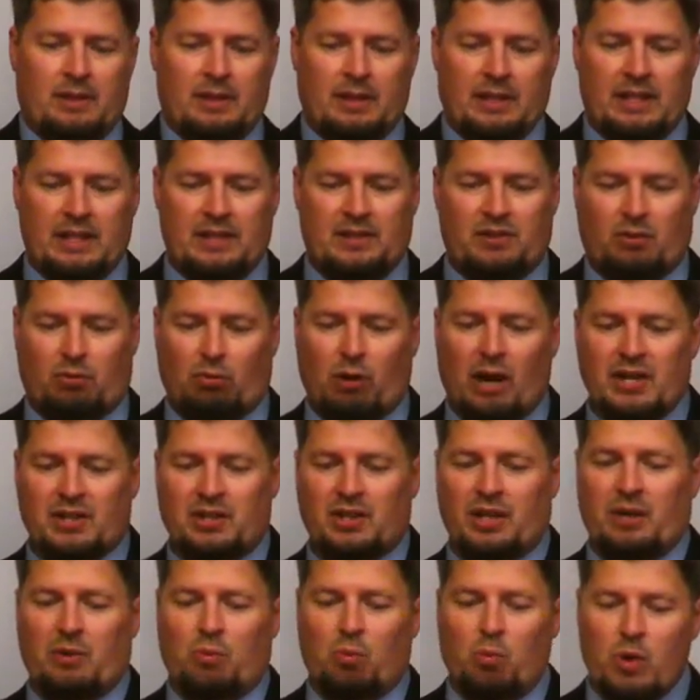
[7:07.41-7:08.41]
He's
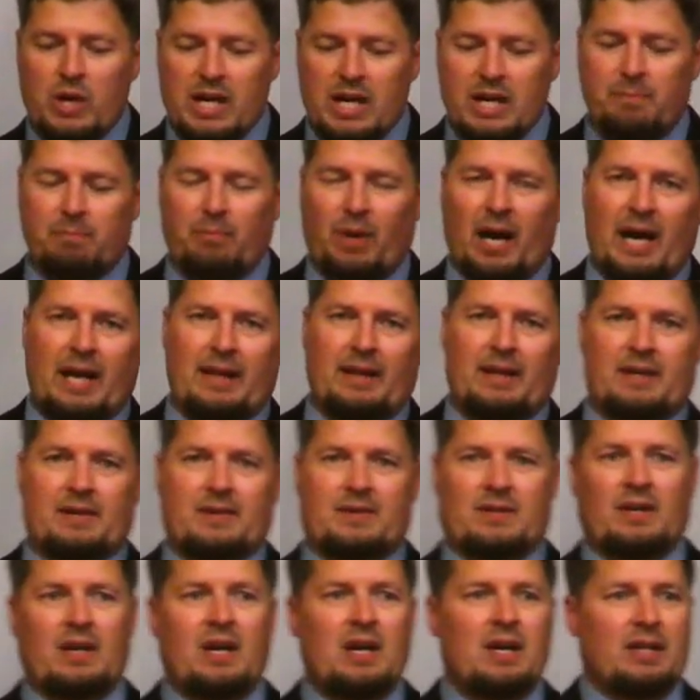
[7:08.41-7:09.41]
threshing wheat by
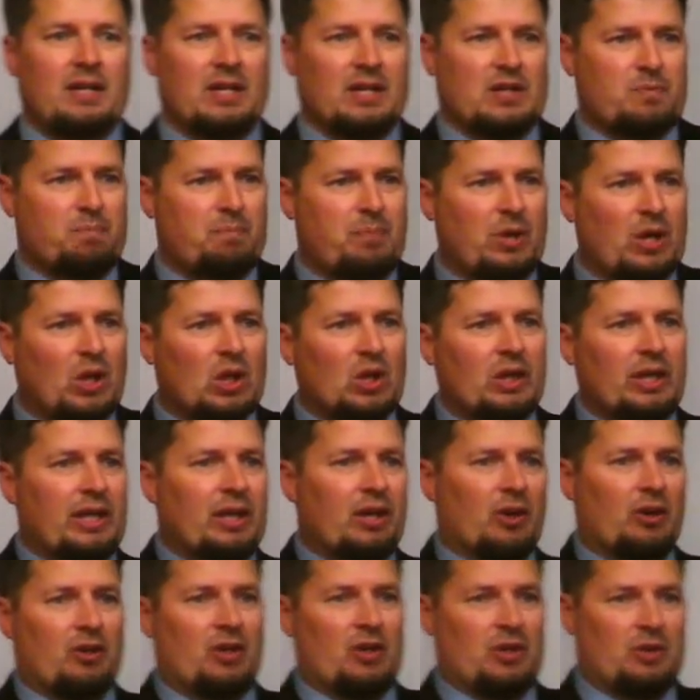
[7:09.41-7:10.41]
this, this building
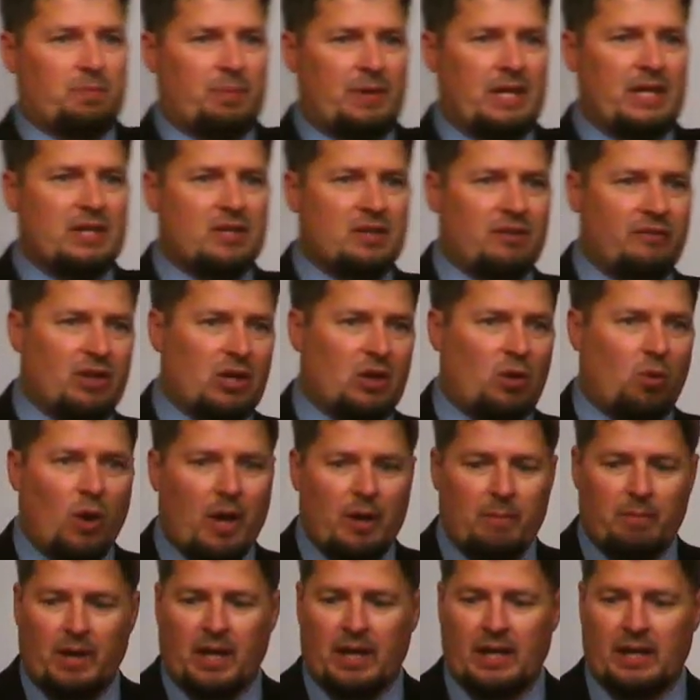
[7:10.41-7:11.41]
or this piece of
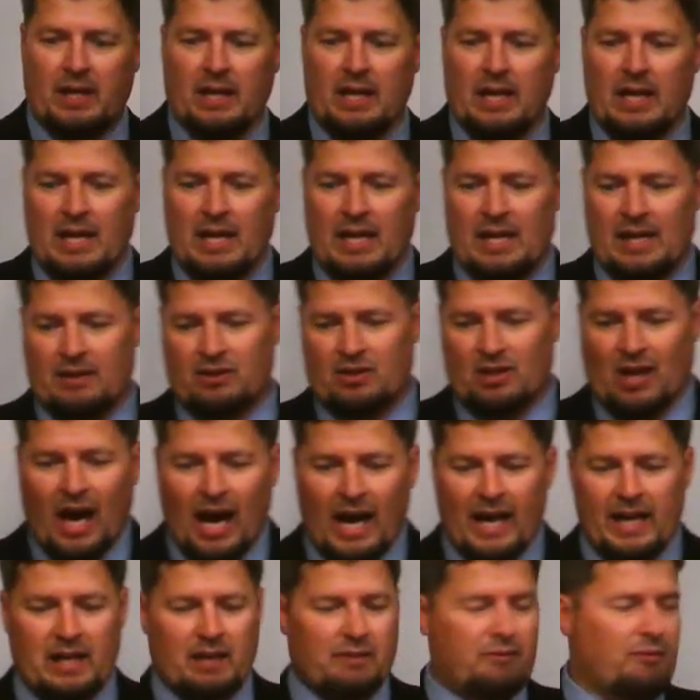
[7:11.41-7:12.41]
equipment to
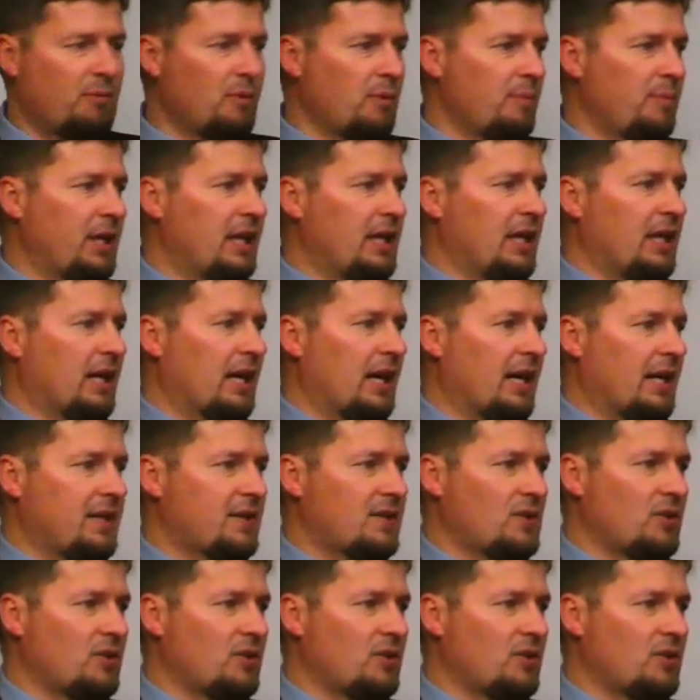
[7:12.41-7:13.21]
hide it from the Midianites.